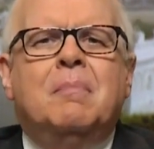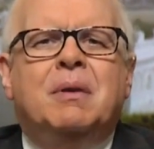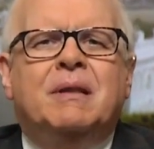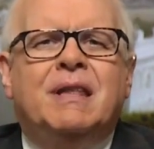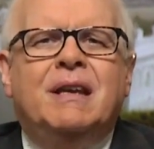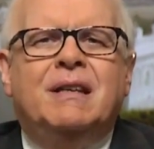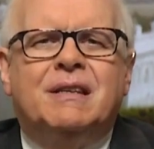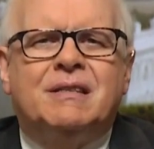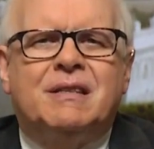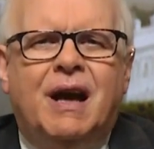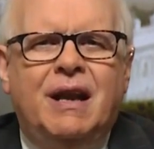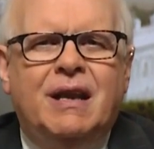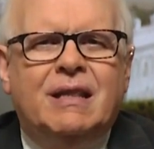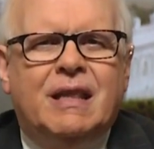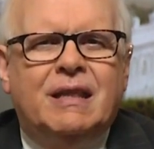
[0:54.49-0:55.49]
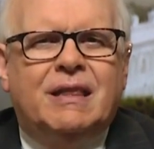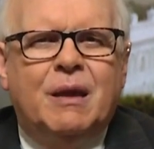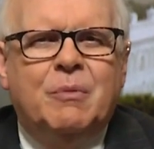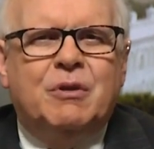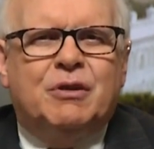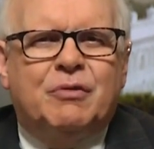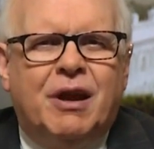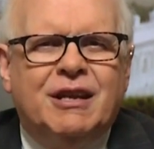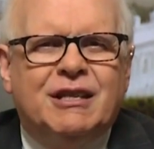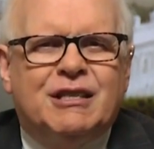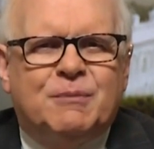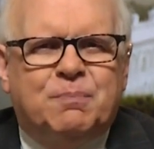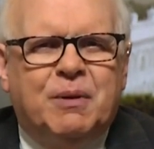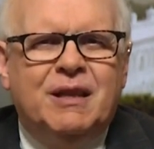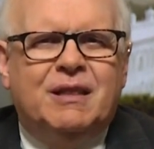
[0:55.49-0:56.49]
But they decided that they would try to
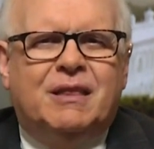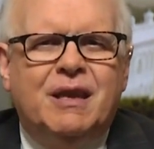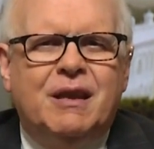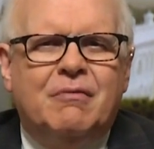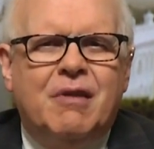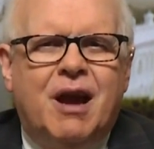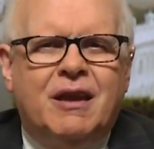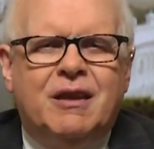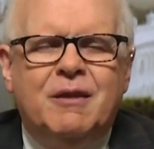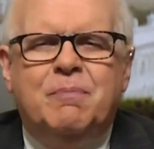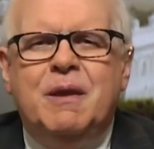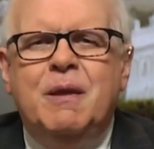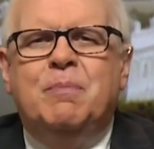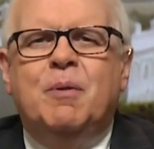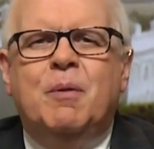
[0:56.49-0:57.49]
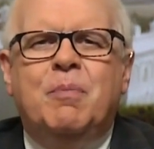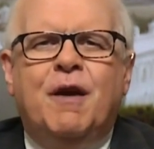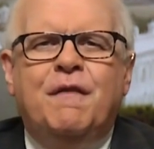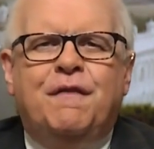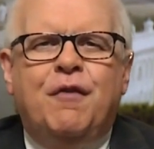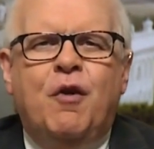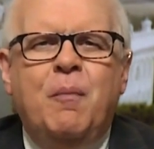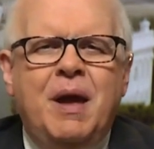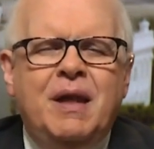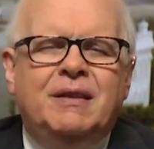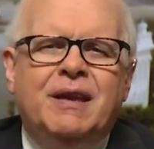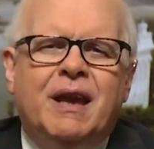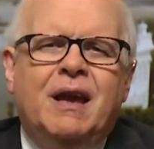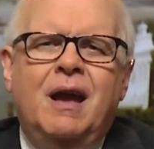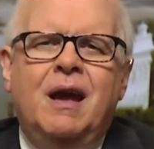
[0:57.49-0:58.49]
split the Iraqi people by
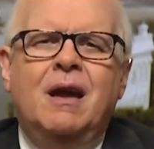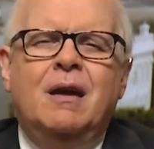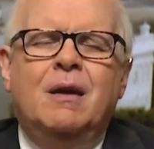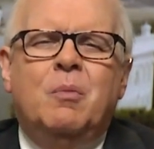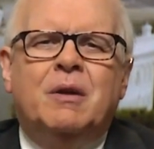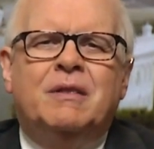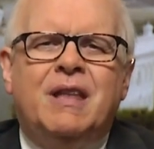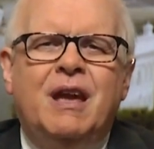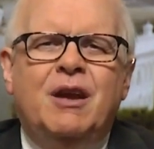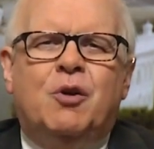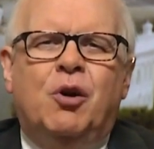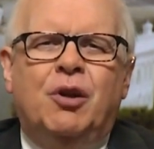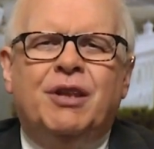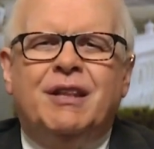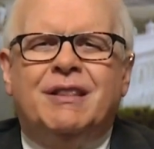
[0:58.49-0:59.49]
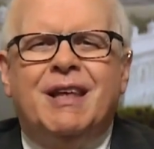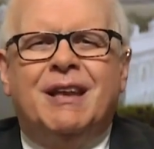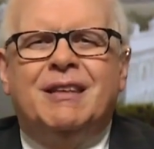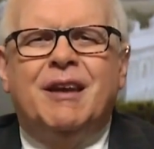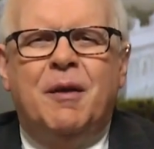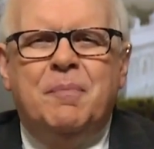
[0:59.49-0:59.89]
fomenting what they called at that time